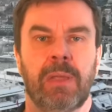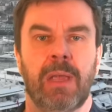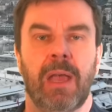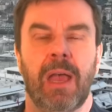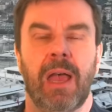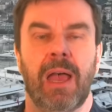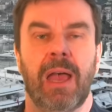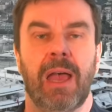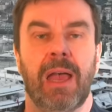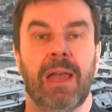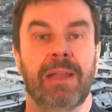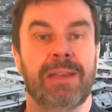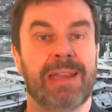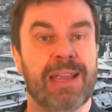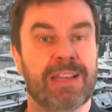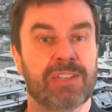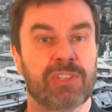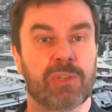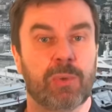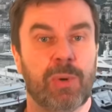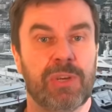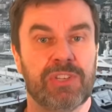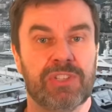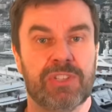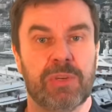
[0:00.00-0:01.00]
Uh, next
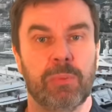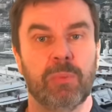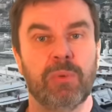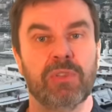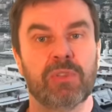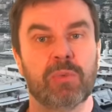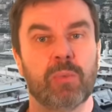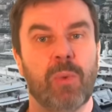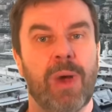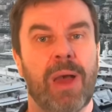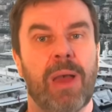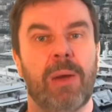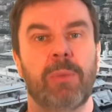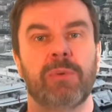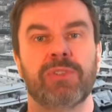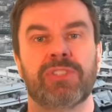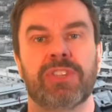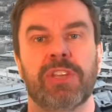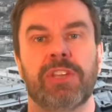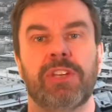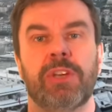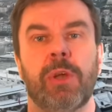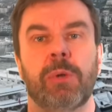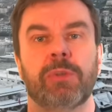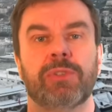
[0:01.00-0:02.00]
question was why was
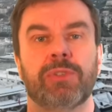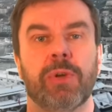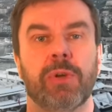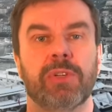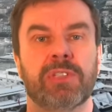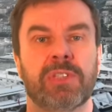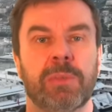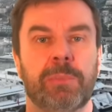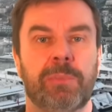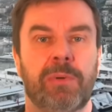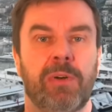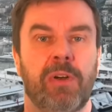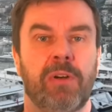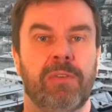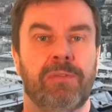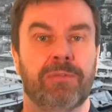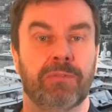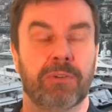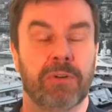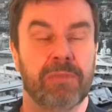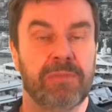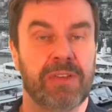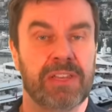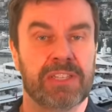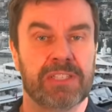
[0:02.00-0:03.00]
there no tug support
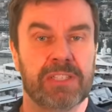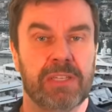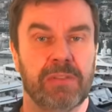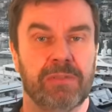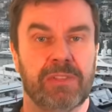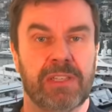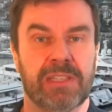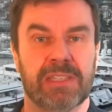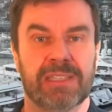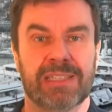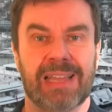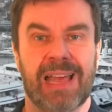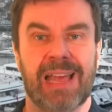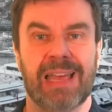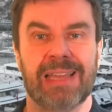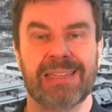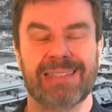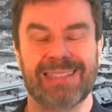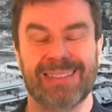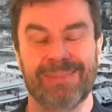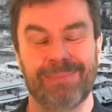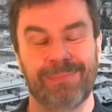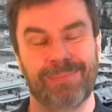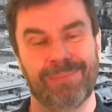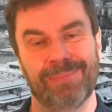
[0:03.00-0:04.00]
for a vessel of this
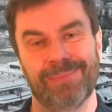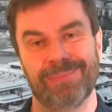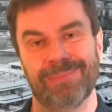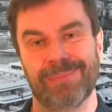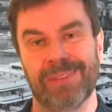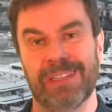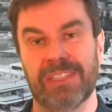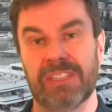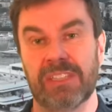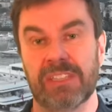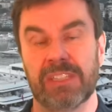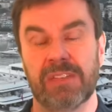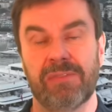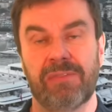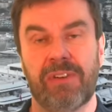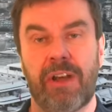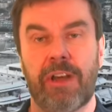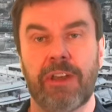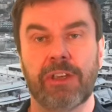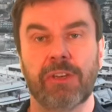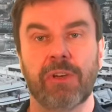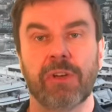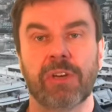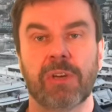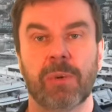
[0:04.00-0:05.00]
size? This is a
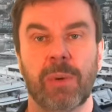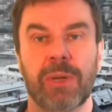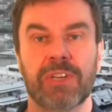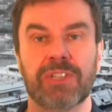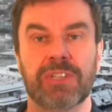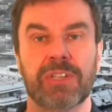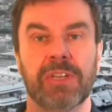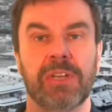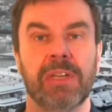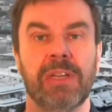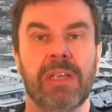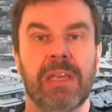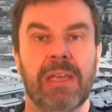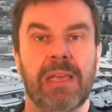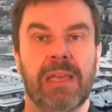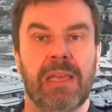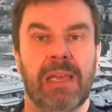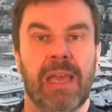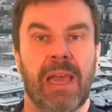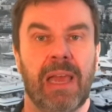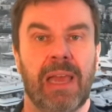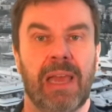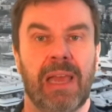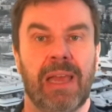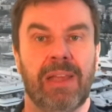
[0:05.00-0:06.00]
very good question.
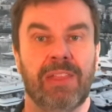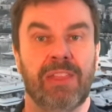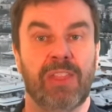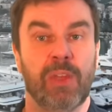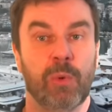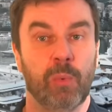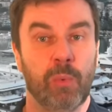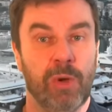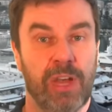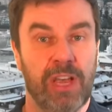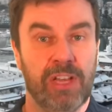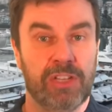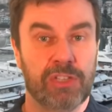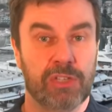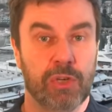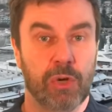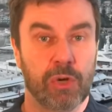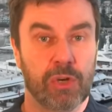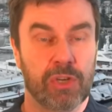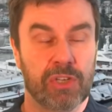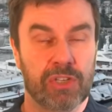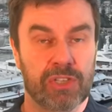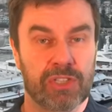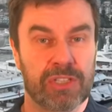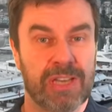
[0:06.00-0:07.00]
Uh, there were
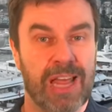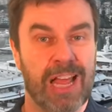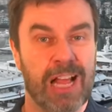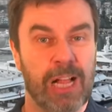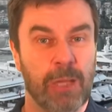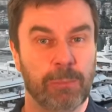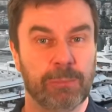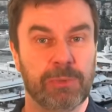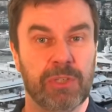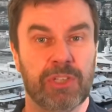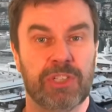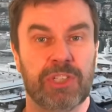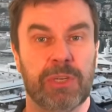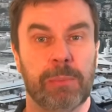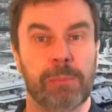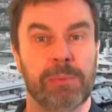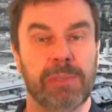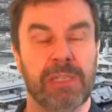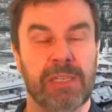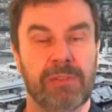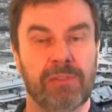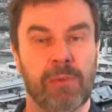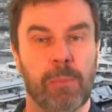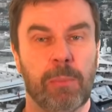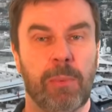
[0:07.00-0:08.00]
tugs to help the ship
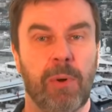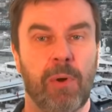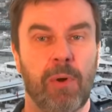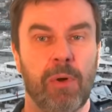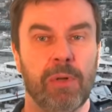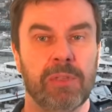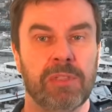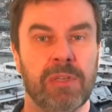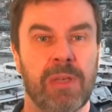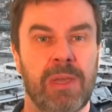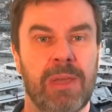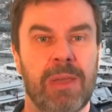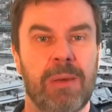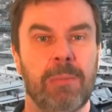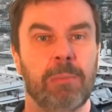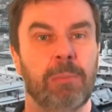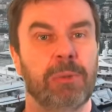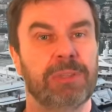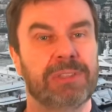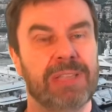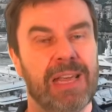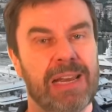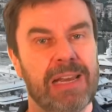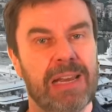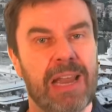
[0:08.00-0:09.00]
leave the port,
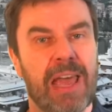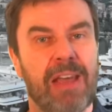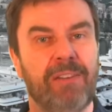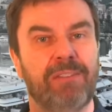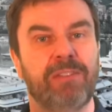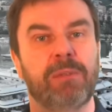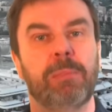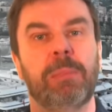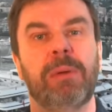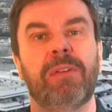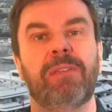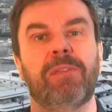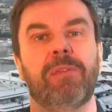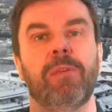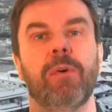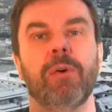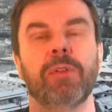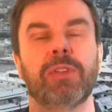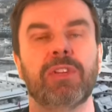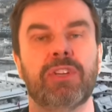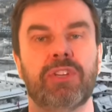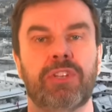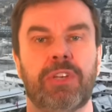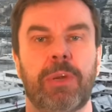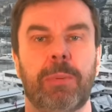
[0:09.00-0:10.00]
but they left before
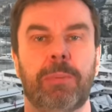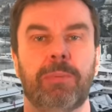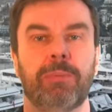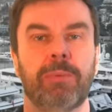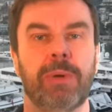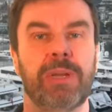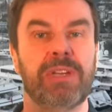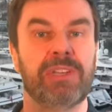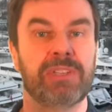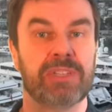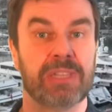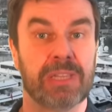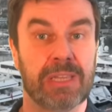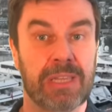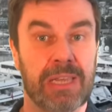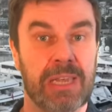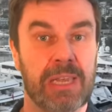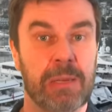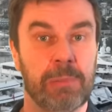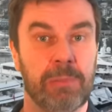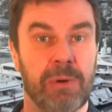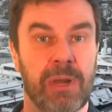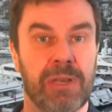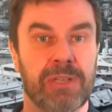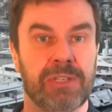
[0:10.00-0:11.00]
the ship reached the Key
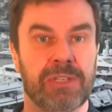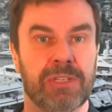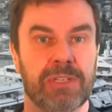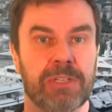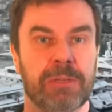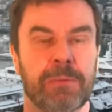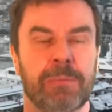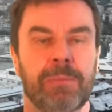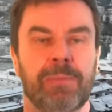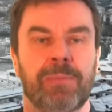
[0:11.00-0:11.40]
Bridge.